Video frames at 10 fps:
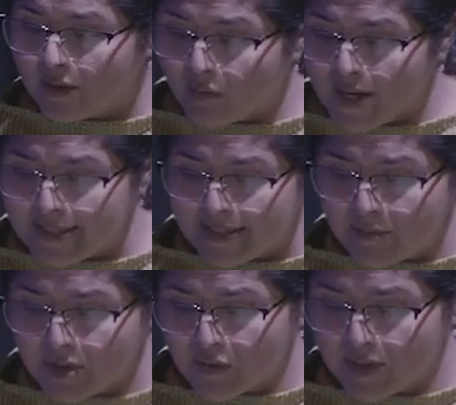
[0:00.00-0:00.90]
and Wright
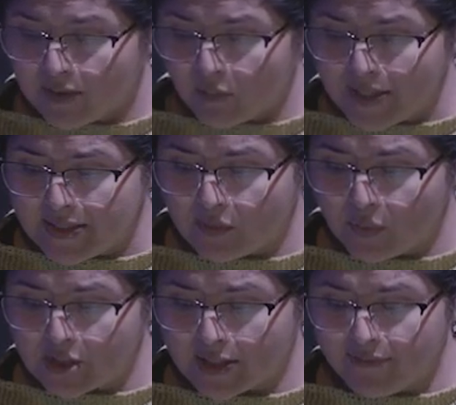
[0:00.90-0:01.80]
demonstrated the ways in
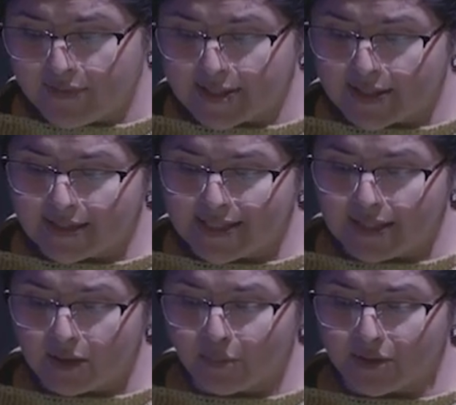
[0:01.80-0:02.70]
which they
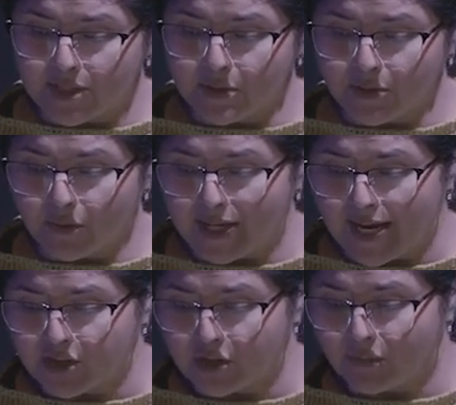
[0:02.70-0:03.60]
facilitated participatory
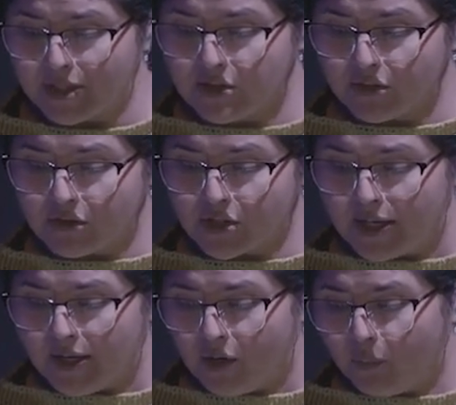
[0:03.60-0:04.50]
action research
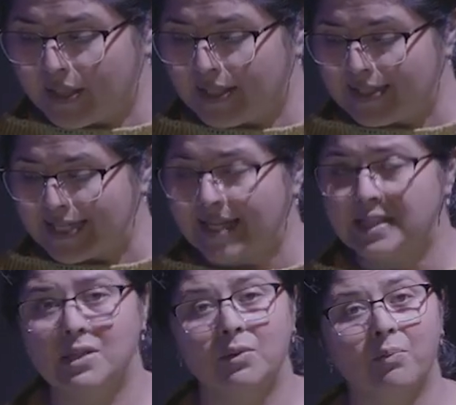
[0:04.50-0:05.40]
within a
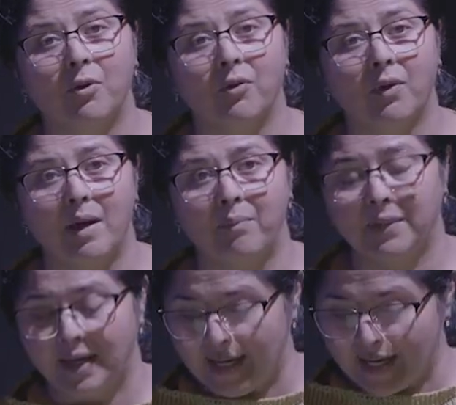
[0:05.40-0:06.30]
dance youth program,
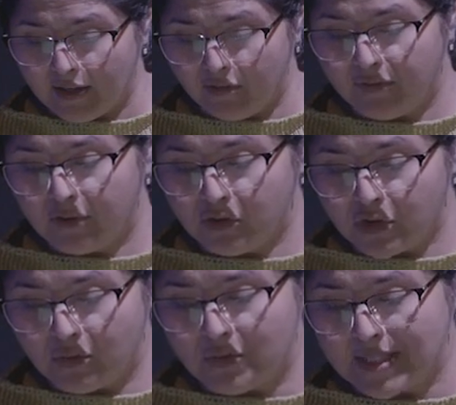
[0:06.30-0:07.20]
and Phil
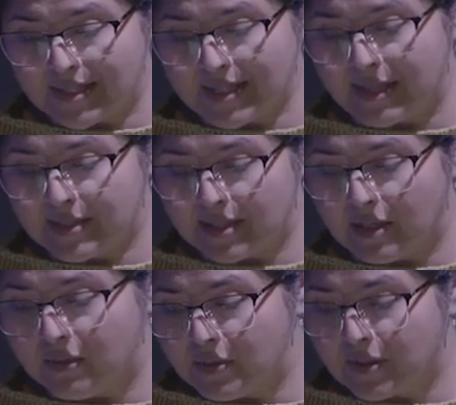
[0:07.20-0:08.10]
Jones discussed the
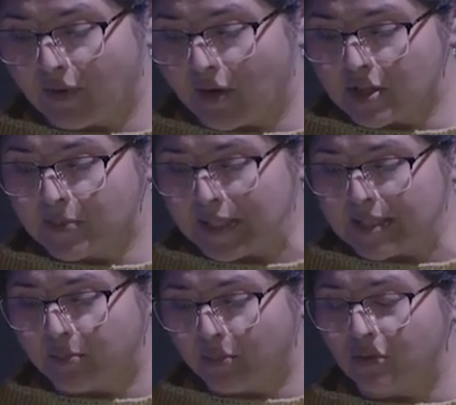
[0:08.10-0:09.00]
use of
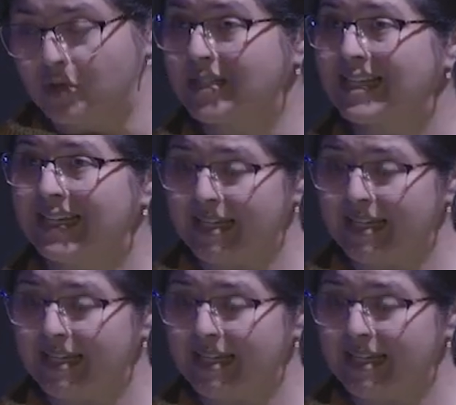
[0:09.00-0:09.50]
arts-based approaches in